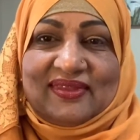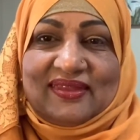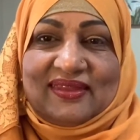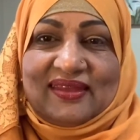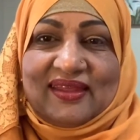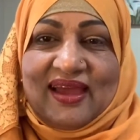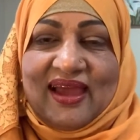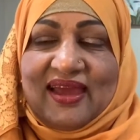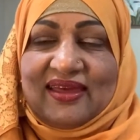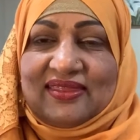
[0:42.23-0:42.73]

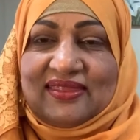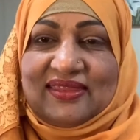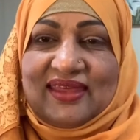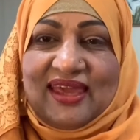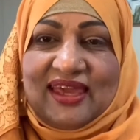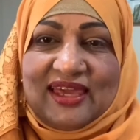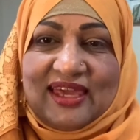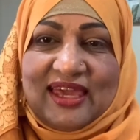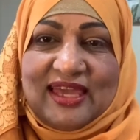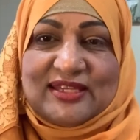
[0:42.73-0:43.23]
I thank
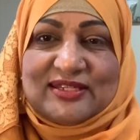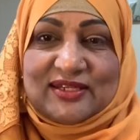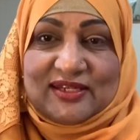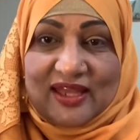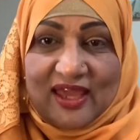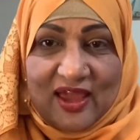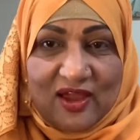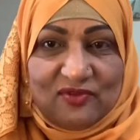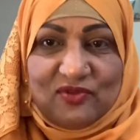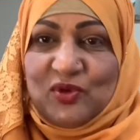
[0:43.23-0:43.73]
each and
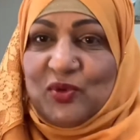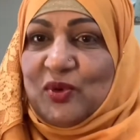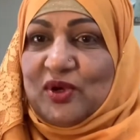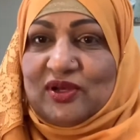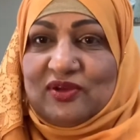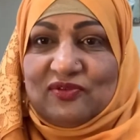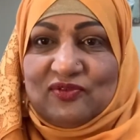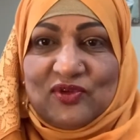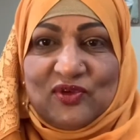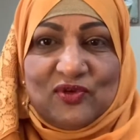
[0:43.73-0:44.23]
every one
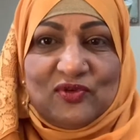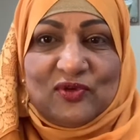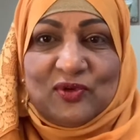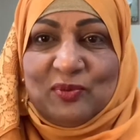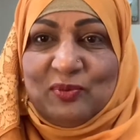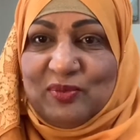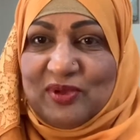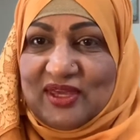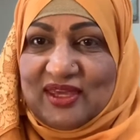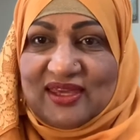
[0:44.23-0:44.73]
of you for
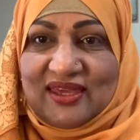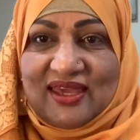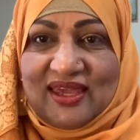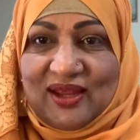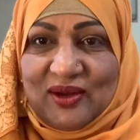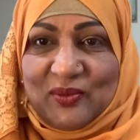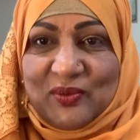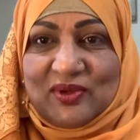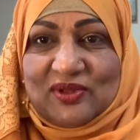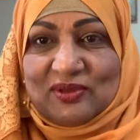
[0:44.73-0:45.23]
being here
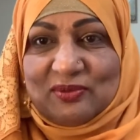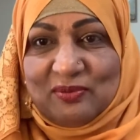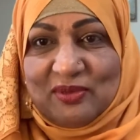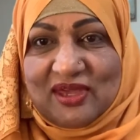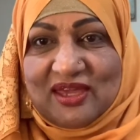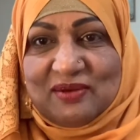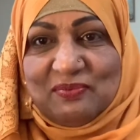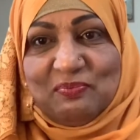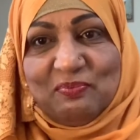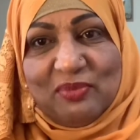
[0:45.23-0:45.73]
with me
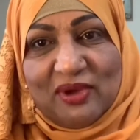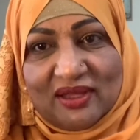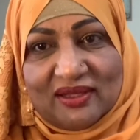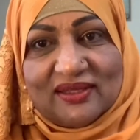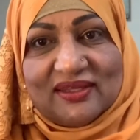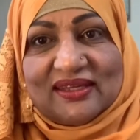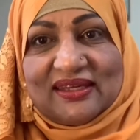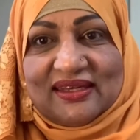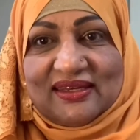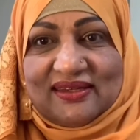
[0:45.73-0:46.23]
and
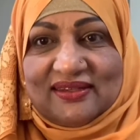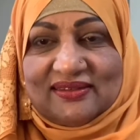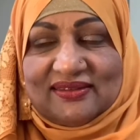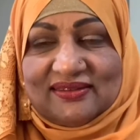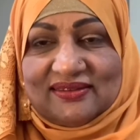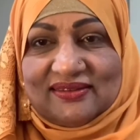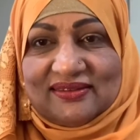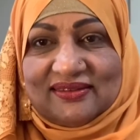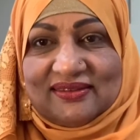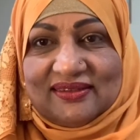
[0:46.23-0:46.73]
building it.
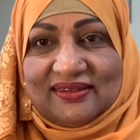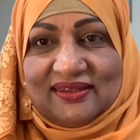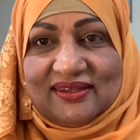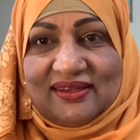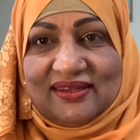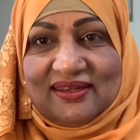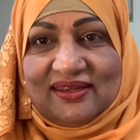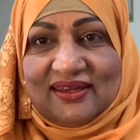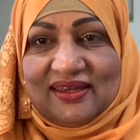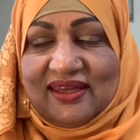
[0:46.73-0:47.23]

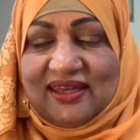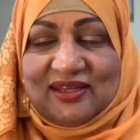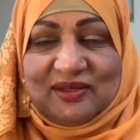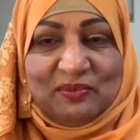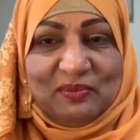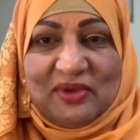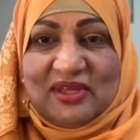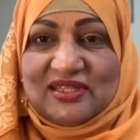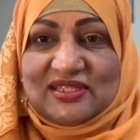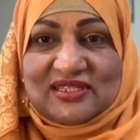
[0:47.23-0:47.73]
It
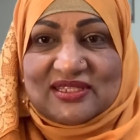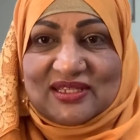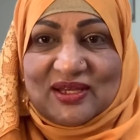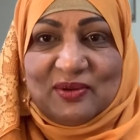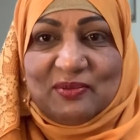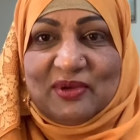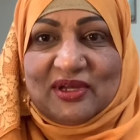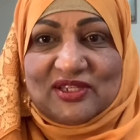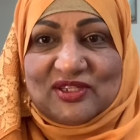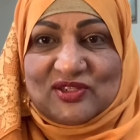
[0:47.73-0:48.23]
means so
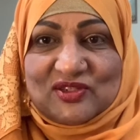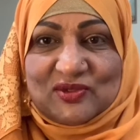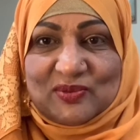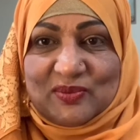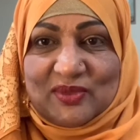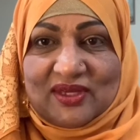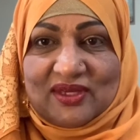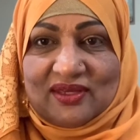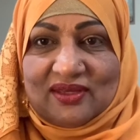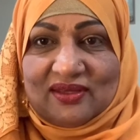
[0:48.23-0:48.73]
much to
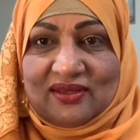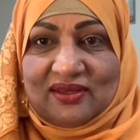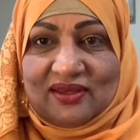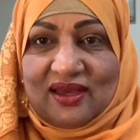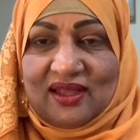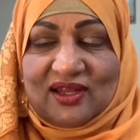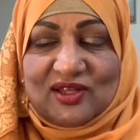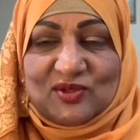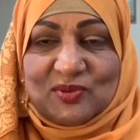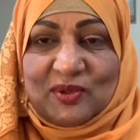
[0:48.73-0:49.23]
me.
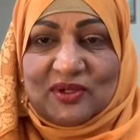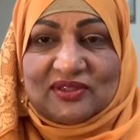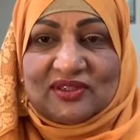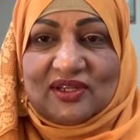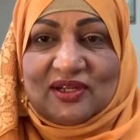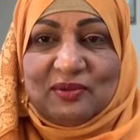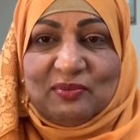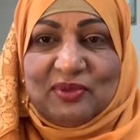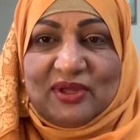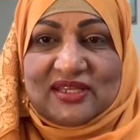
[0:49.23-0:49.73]
Allah subhanahu wa ta'ala
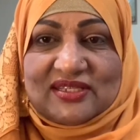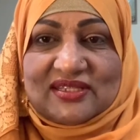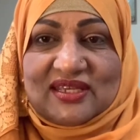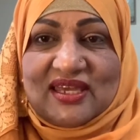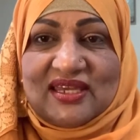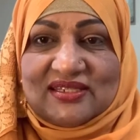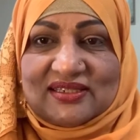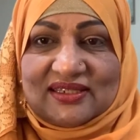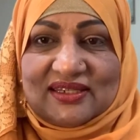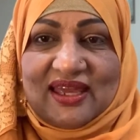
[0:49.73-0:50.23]
bless
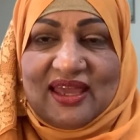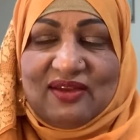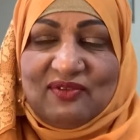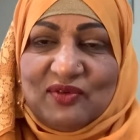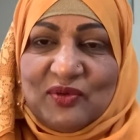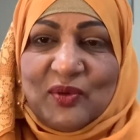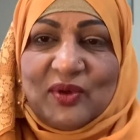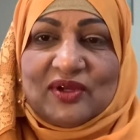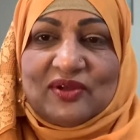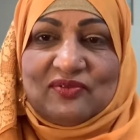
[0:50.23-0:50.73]
each and every
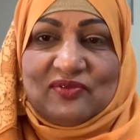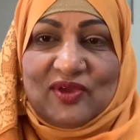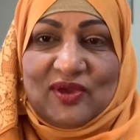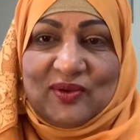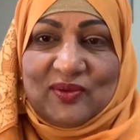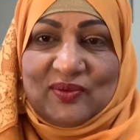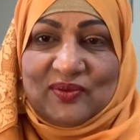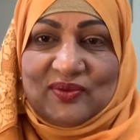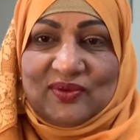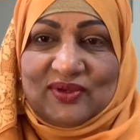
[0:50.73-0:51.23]
one of you.
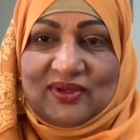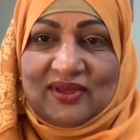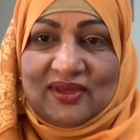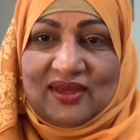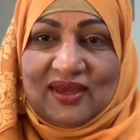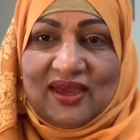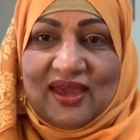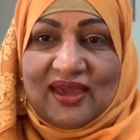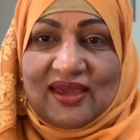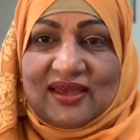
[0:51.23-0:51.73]

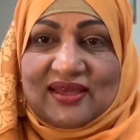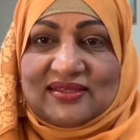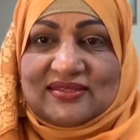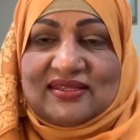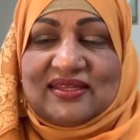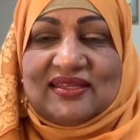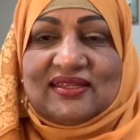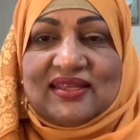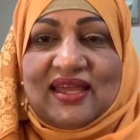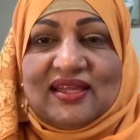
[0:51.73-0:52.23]
Because the
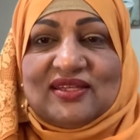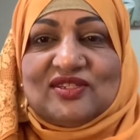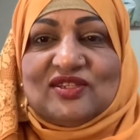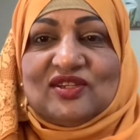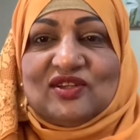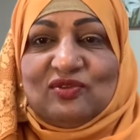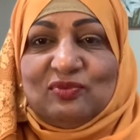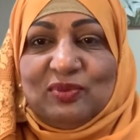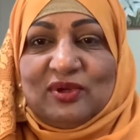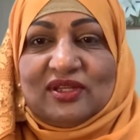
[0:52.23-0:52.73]
intention
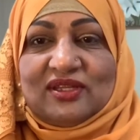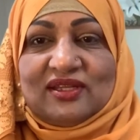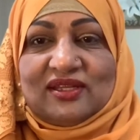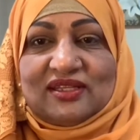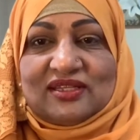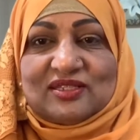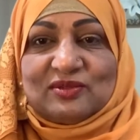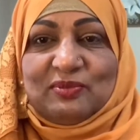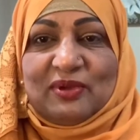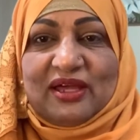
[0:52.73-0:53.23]
of building
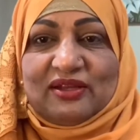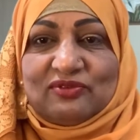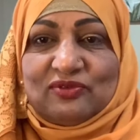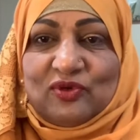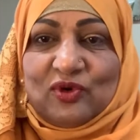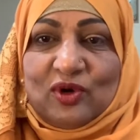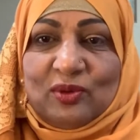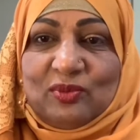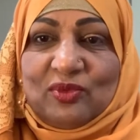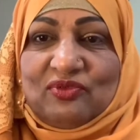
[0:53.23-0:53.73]
this
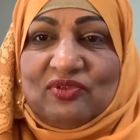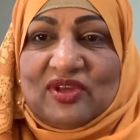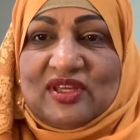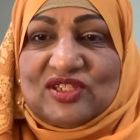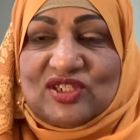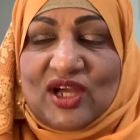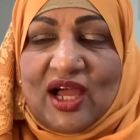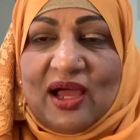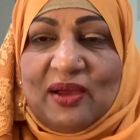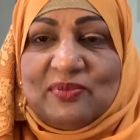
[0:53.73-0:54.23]
platform of
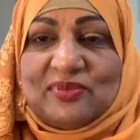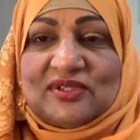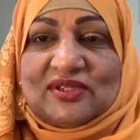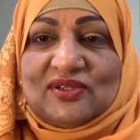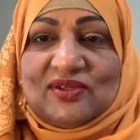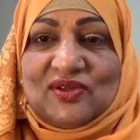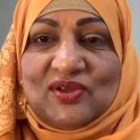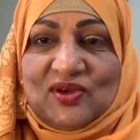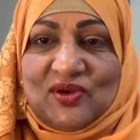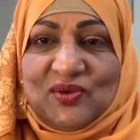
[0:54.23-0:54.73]

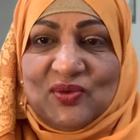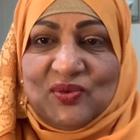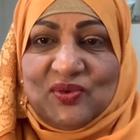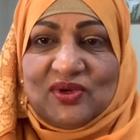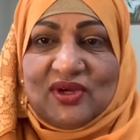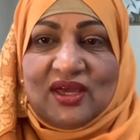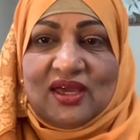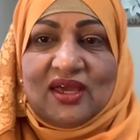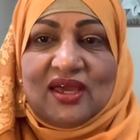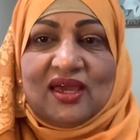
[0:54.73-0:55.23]
Hijabz&You
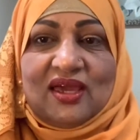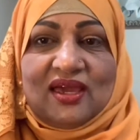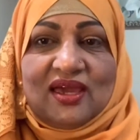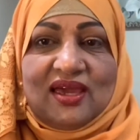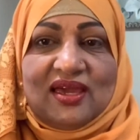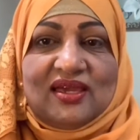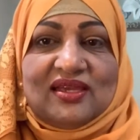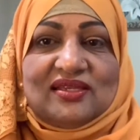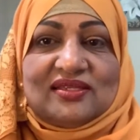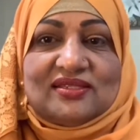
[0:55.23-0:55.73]

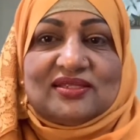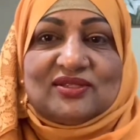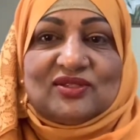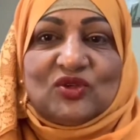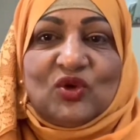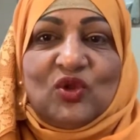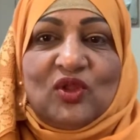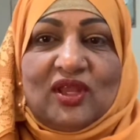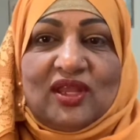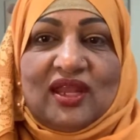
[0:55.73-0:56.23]
is so
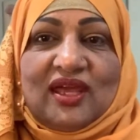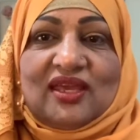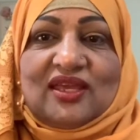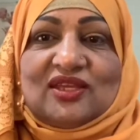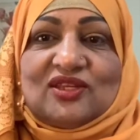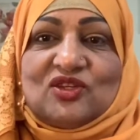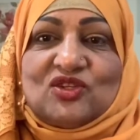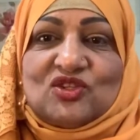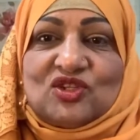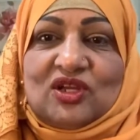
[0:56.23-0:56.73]
that I can
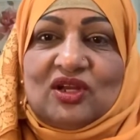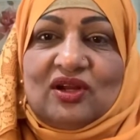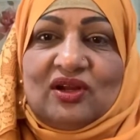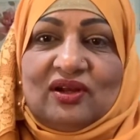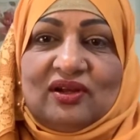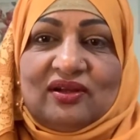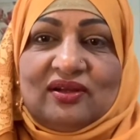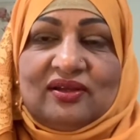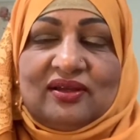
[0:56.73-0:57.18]
share